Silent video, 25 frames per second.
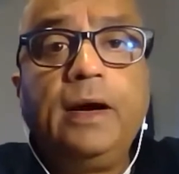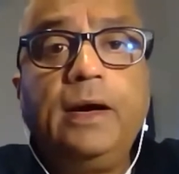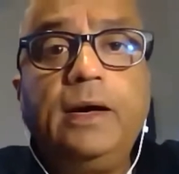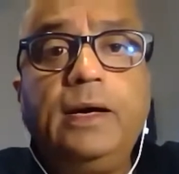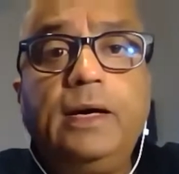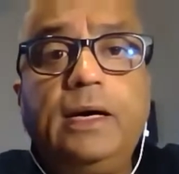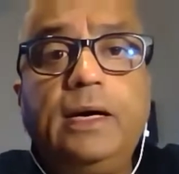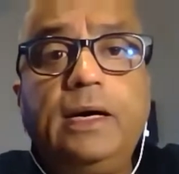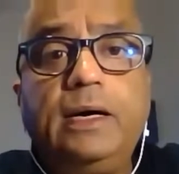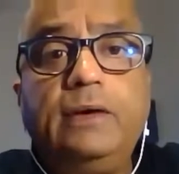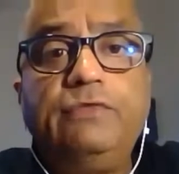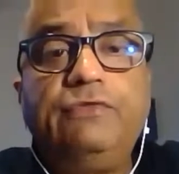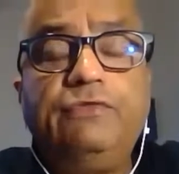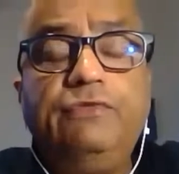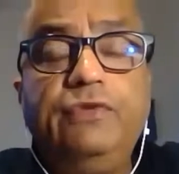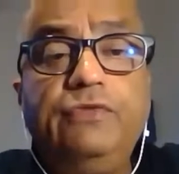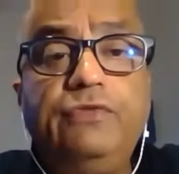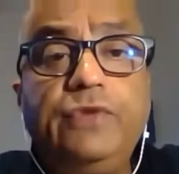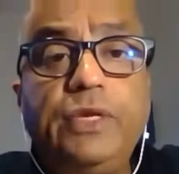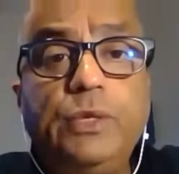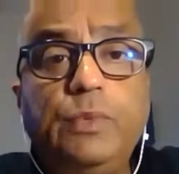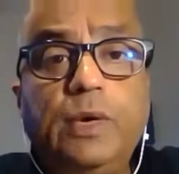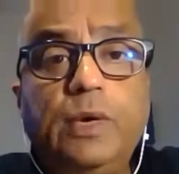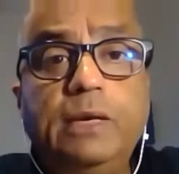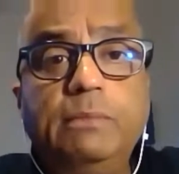Uh,
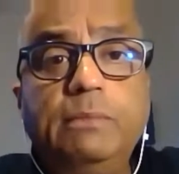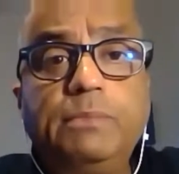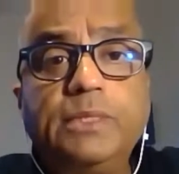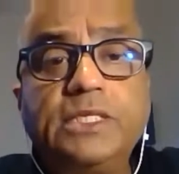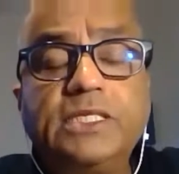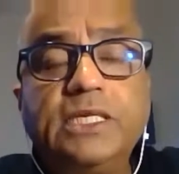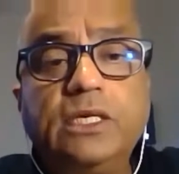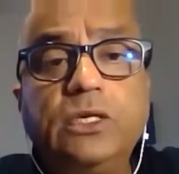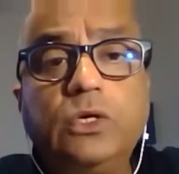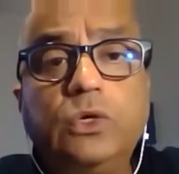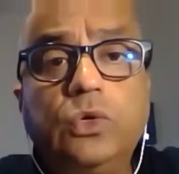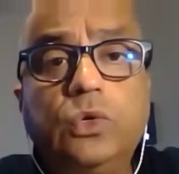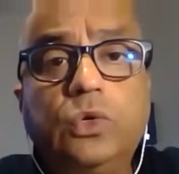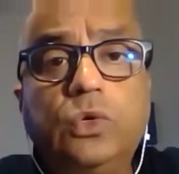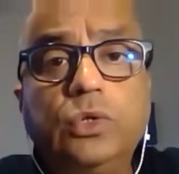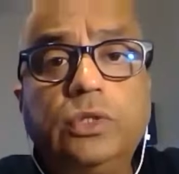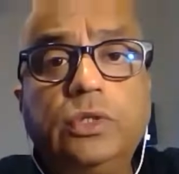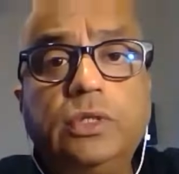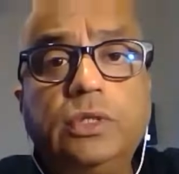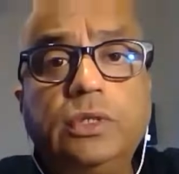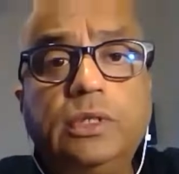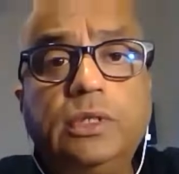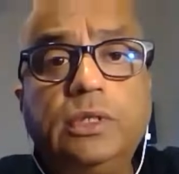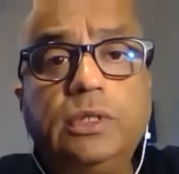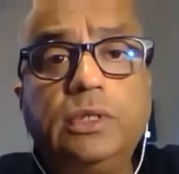51%
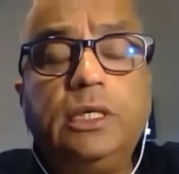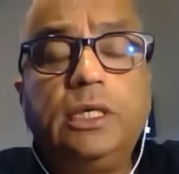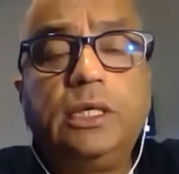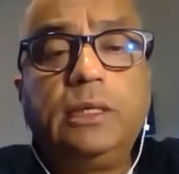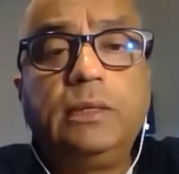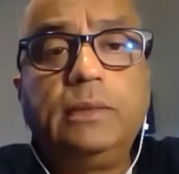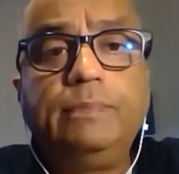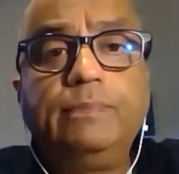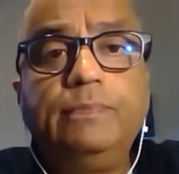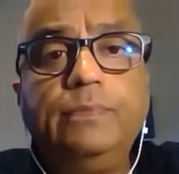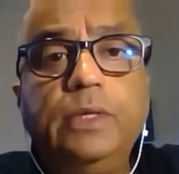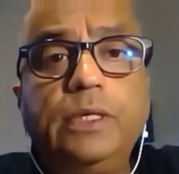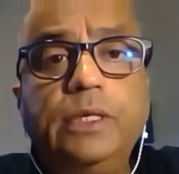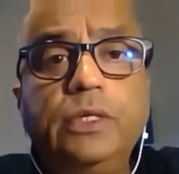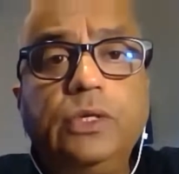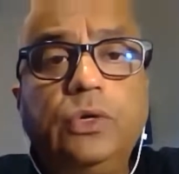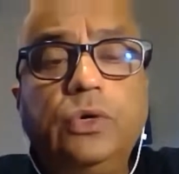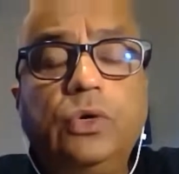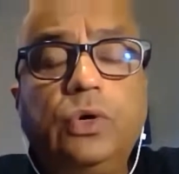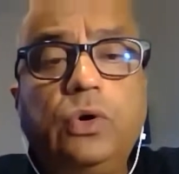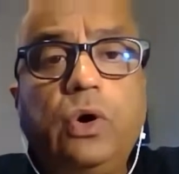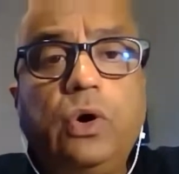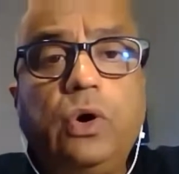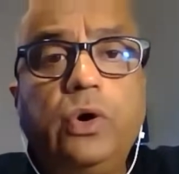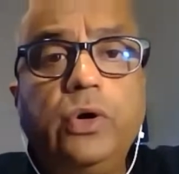growth, uh, you
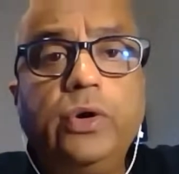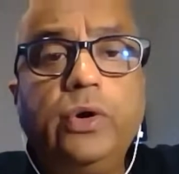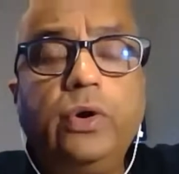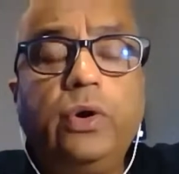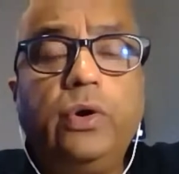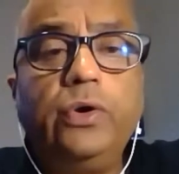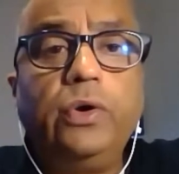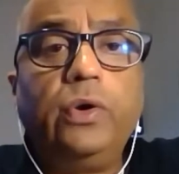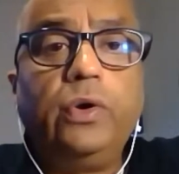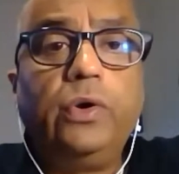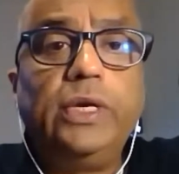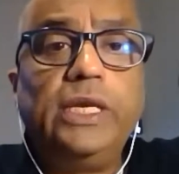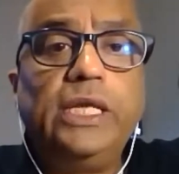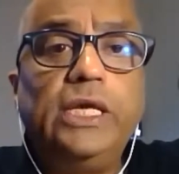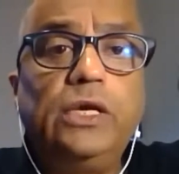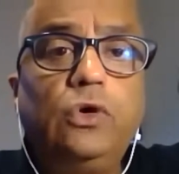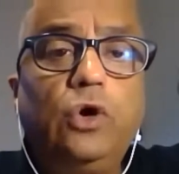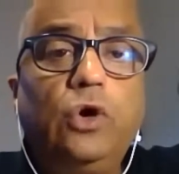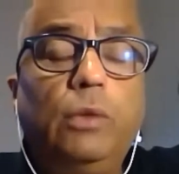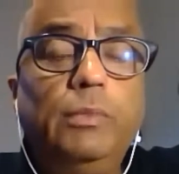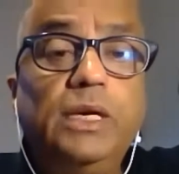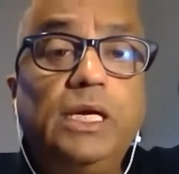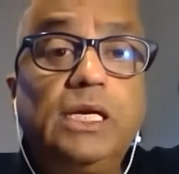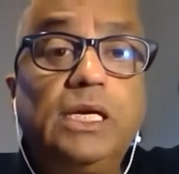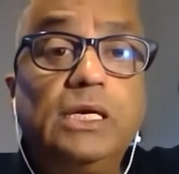know, on, on, on
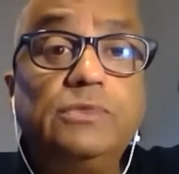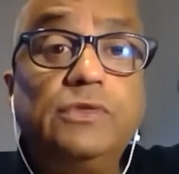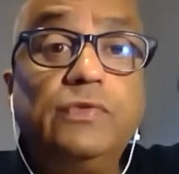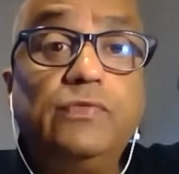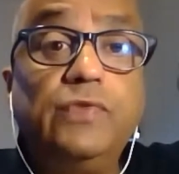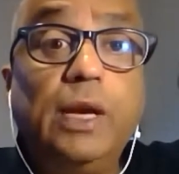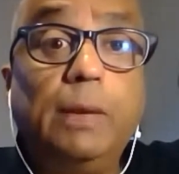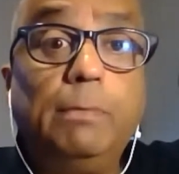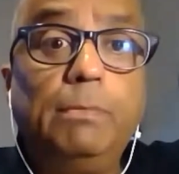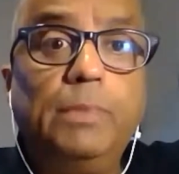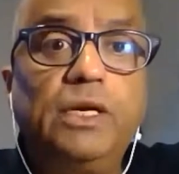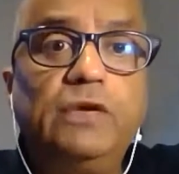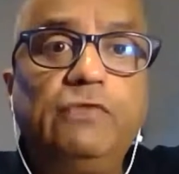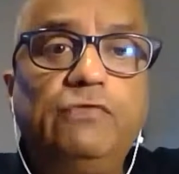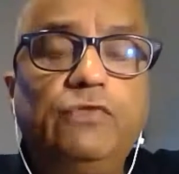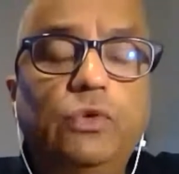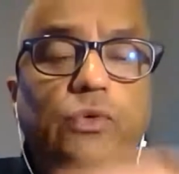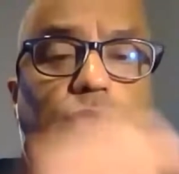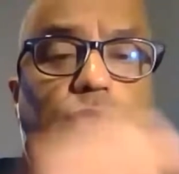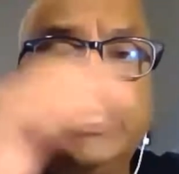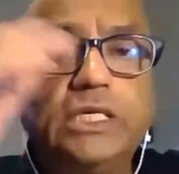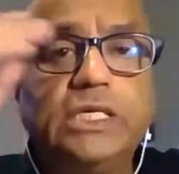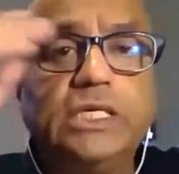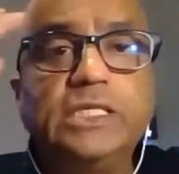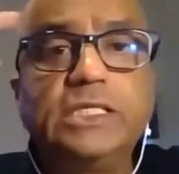e-com in terms of number of
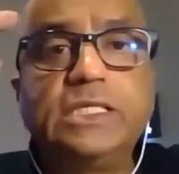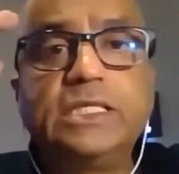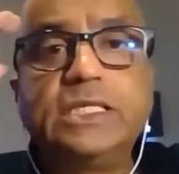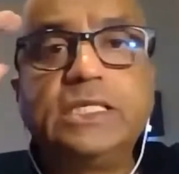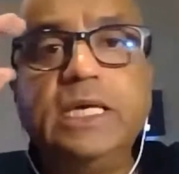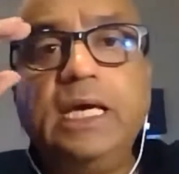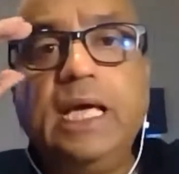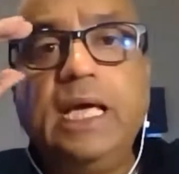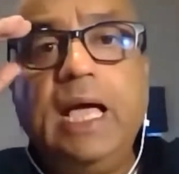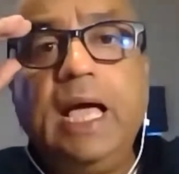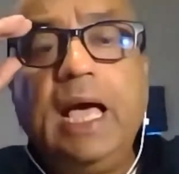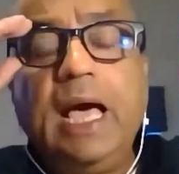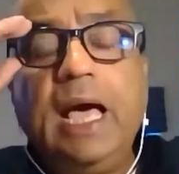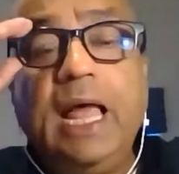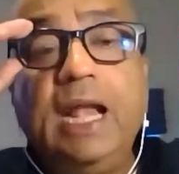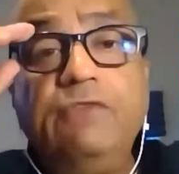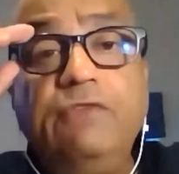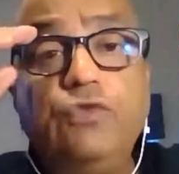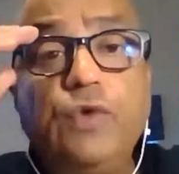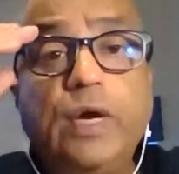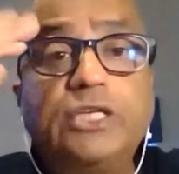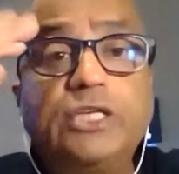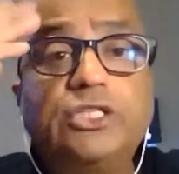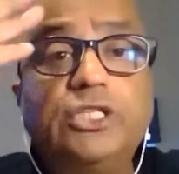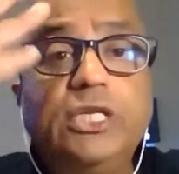users.
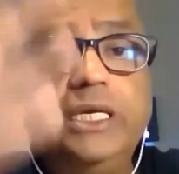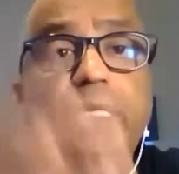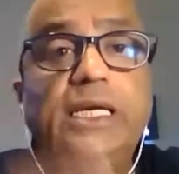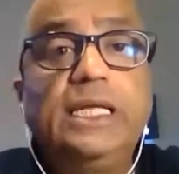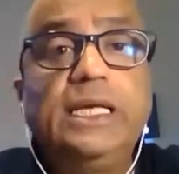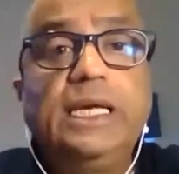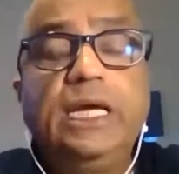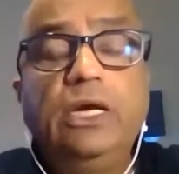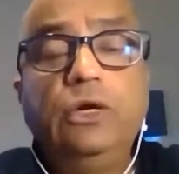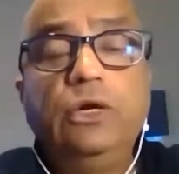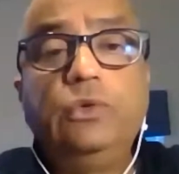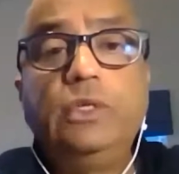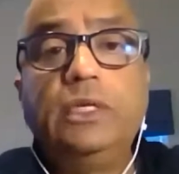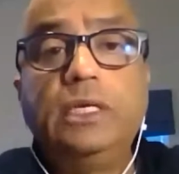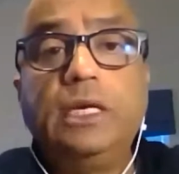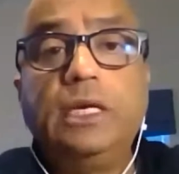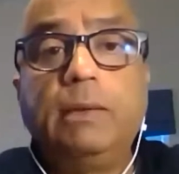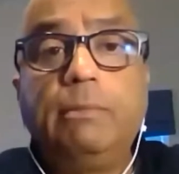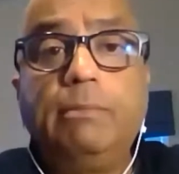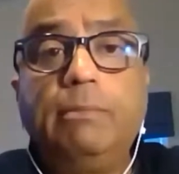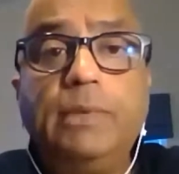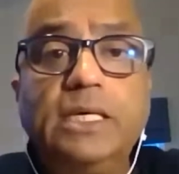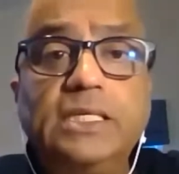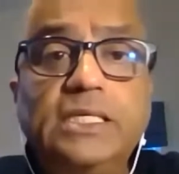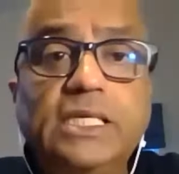And if you actually dig into the
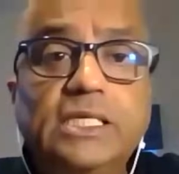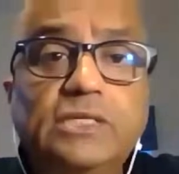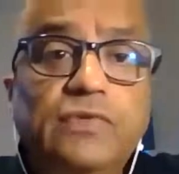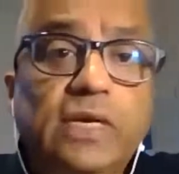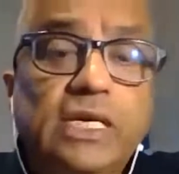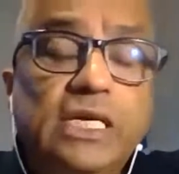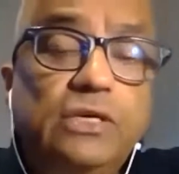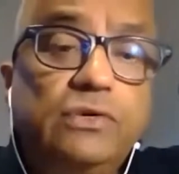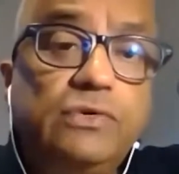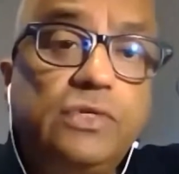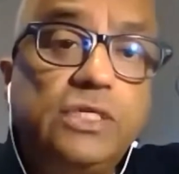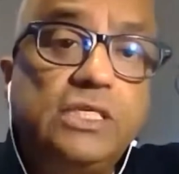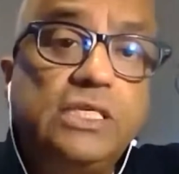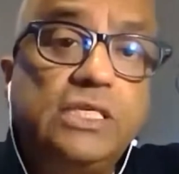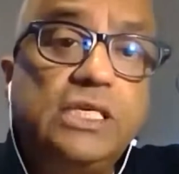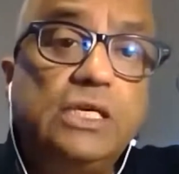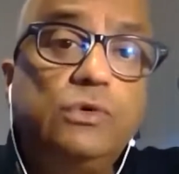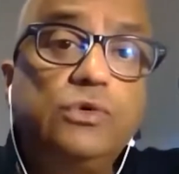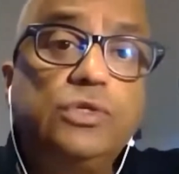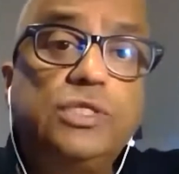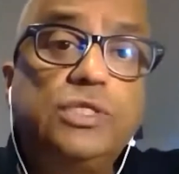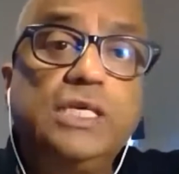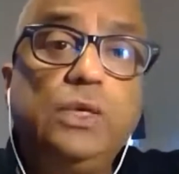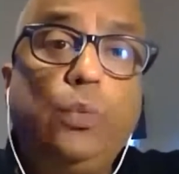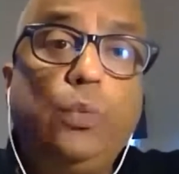numbers, it's very
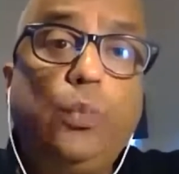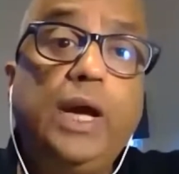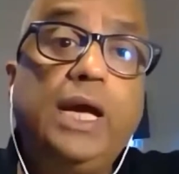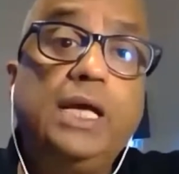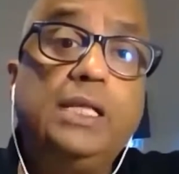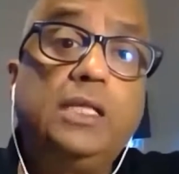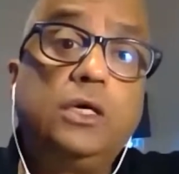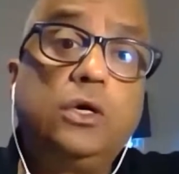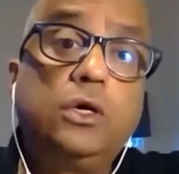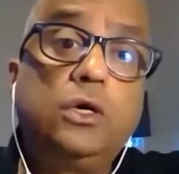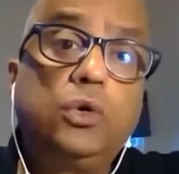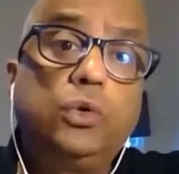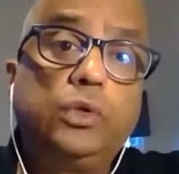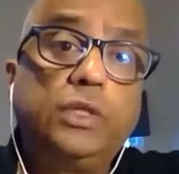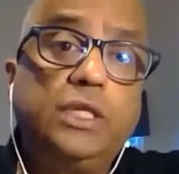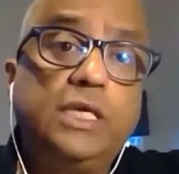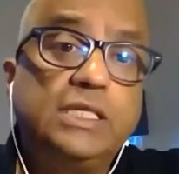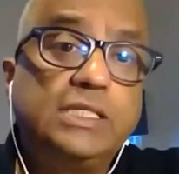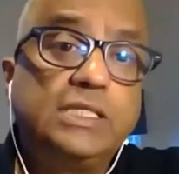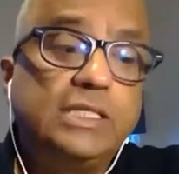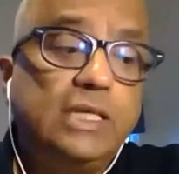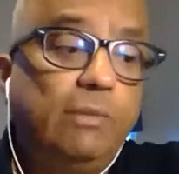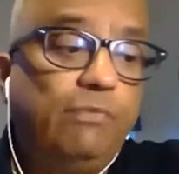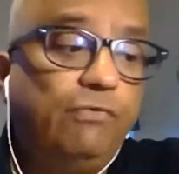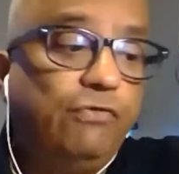interesting to see where the growth
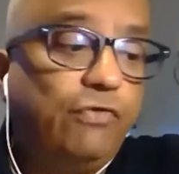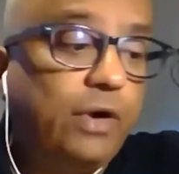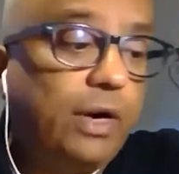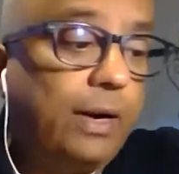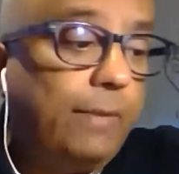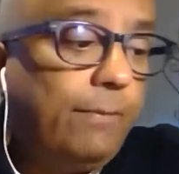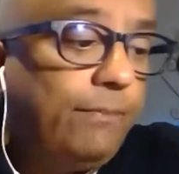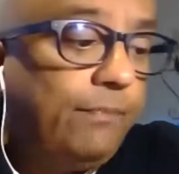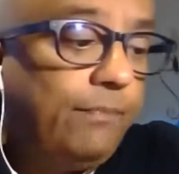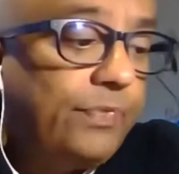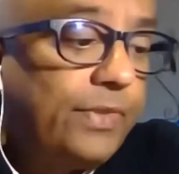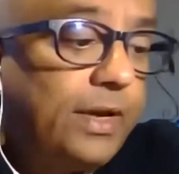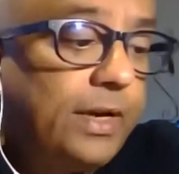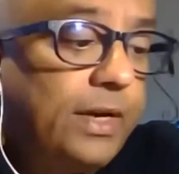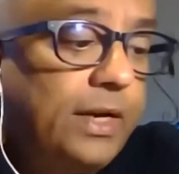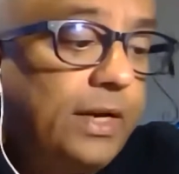has come from.